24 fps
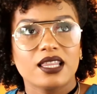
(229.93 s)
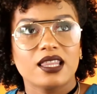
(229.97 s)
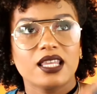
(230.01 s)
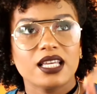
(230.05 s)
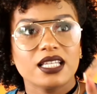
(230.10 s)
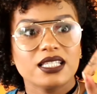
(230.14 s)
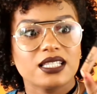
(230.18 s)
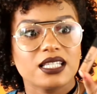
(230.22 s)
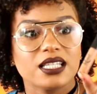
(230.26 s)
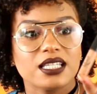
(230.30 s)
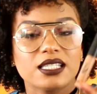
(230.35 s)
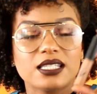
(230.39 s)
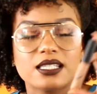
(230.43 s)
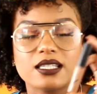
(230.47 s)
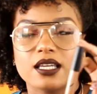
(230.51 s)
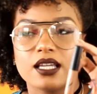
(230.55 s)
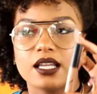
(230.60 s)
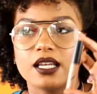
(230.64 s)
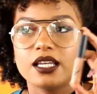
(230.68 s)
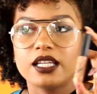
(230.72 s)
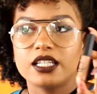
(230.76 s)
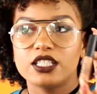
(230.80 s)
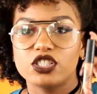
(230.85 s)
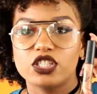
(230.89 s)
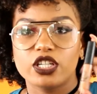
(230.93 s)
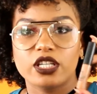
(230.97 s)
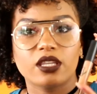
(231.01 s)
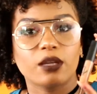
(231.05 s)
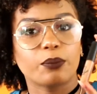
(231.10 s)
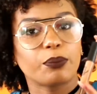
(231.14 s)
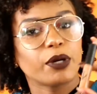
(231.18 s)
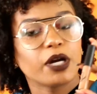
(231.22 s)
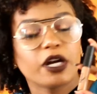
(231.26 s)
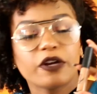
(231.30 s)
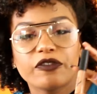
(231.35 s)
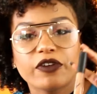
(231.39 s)
this is legit
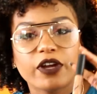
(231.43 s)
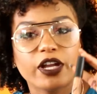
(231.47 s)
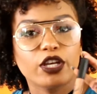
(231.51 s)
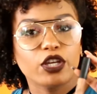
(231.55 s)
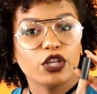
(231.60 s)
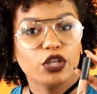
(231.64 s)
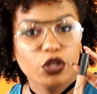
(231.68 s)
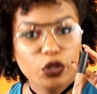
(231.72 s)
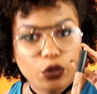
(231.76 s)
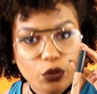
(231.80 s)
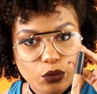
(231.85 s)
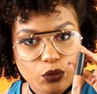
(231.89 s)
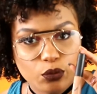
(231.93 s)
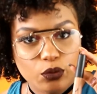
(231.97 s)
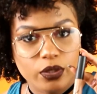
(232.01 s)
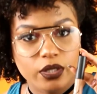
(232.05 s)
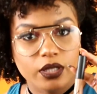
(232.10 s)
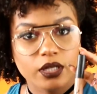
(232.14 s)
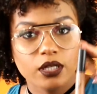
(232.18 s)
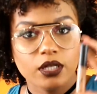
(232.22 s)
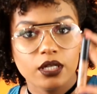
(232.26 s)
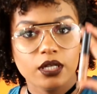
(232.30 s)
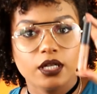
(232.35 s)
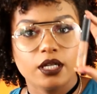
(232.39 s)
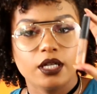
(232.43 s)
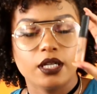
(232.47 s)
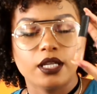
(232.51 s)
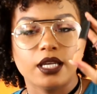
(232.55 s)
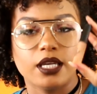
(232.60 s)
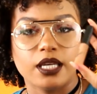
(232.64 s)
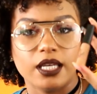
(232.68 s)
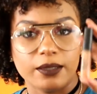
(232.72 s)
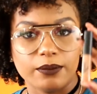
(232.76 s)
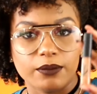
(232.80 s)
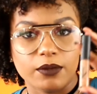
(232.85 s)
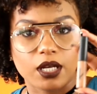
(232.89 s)
the perfect nude
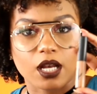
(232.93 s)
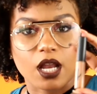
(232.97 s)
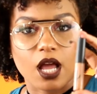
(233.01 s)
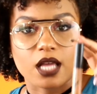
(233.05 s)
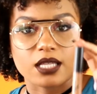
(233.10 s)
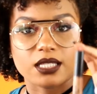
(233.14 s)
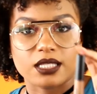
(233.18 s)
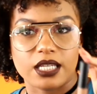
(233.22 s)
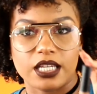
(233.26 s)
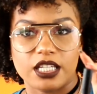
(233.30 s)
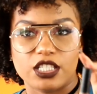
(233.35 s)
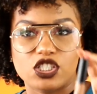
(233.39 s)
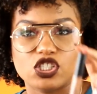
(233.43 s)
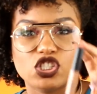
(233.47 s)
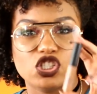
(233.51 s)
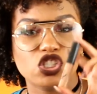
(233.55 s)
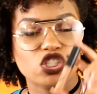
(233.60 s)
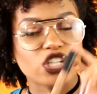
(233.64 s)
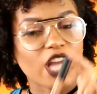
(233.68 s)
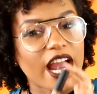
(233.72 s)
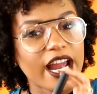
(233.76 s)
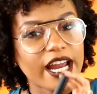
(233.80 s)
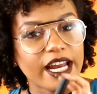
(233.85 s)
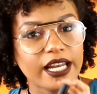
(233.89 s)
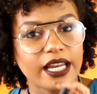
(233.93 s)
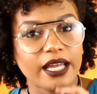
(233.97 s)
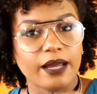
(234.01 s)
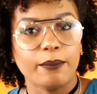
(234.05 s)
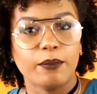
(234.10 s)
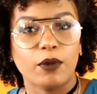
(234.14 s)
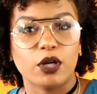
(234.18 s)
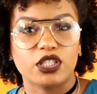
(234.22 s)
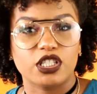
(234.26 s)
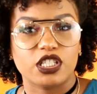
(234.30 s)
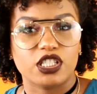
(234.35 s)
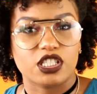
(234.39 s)
lip gloss. It's
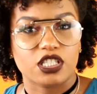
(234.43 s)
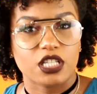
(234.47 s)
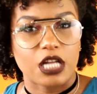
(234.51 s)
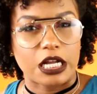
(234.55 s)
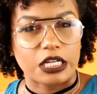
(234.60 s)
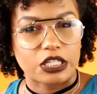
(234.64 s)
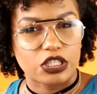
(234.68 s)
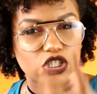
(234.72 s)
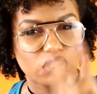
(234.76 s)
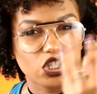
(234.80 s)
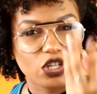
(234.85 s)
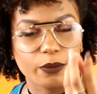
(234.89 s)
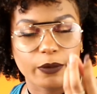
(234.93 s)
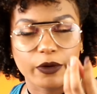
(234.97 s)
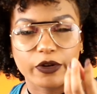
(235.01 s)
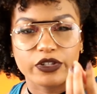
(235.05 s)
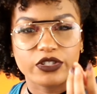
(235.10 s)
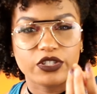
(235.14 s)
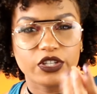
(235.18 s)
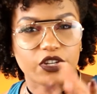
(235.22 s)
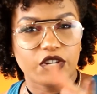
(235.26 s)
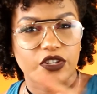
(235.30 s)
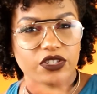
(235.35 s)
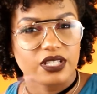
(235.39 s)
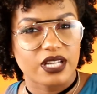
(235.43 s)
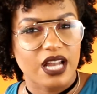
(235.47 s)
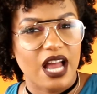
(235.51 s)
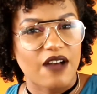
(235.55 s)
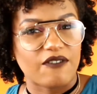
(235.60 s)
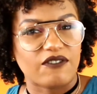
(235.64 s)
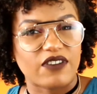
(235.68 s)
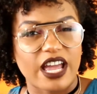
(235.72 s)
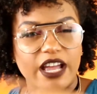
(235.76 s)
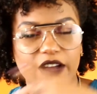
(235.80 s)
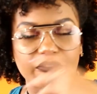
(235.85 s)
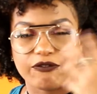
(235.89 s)
shiny, but it's not shimmery, so it doesn't
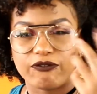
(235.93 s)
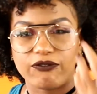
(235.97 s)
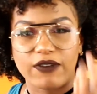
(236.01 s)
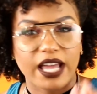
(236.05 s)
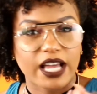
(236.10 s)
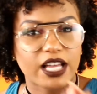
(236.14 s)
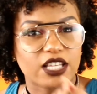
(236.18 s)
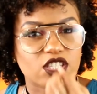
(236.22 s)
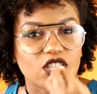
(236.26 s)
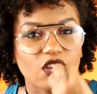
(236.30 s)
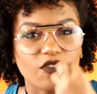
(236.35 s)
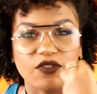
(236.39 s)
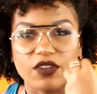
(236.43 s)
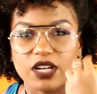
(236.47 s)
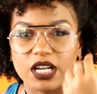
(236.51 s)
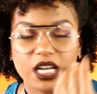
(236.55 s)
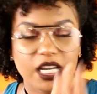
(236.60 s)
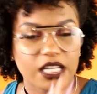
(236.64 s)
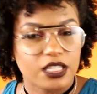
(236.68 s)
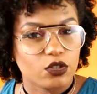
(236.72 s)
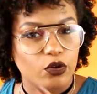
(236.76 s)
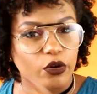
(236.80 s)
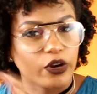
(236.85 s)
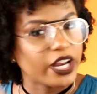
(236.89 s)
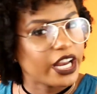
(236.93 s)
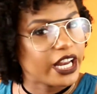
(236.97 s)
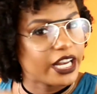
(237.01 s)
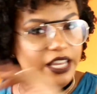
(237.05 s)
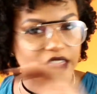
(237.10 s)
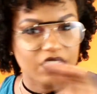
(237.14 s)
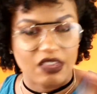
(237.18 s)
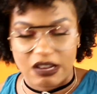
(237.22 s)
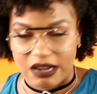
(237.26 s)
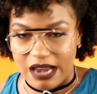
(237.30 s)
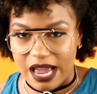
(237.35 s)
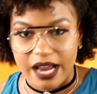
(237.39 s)
have like flecks of glitter or
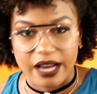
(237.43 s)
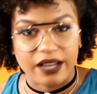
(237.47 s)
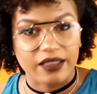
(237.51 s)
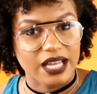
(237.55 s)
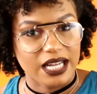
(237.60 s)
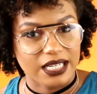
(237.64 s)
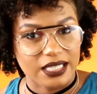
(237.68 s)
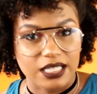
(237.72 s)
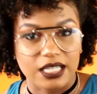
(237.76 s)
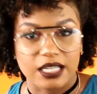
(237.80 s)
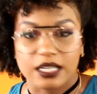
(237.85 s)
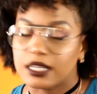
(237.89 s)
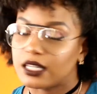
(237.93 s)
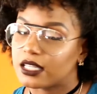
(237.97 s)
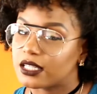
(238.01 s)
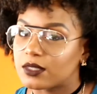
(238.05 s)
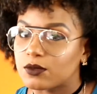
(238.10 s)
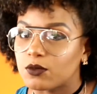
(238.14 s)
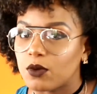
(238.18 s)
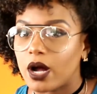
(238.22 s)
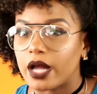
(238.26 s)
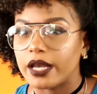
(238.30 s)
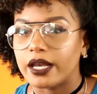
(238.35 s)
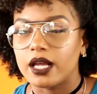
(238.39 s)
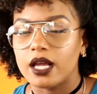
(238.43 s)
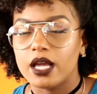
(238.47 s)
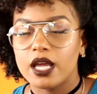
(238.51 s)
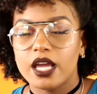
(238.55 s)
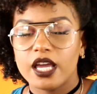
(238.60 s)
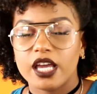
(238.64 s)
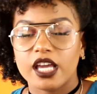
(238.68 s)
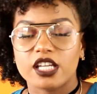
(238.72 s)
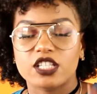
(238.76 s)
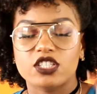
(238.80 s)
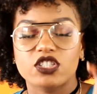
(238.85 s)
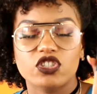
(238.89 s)
anything like that in this one.
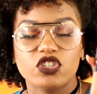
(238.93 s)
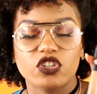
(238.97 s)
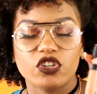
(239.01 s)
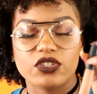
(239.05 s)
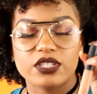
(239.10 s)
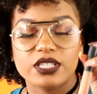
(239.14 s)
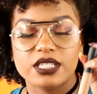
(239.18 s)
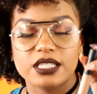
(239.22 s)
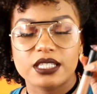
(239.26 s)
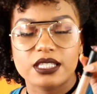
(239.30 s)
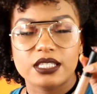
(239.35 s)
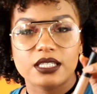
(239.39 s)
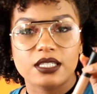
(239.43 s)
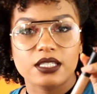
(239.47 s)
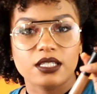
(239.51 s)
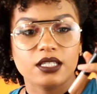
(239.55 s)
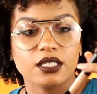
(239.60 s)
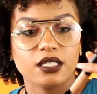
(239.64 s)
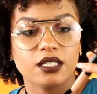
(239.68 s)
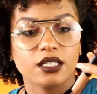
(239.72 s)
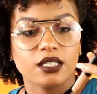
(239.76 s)
It's just,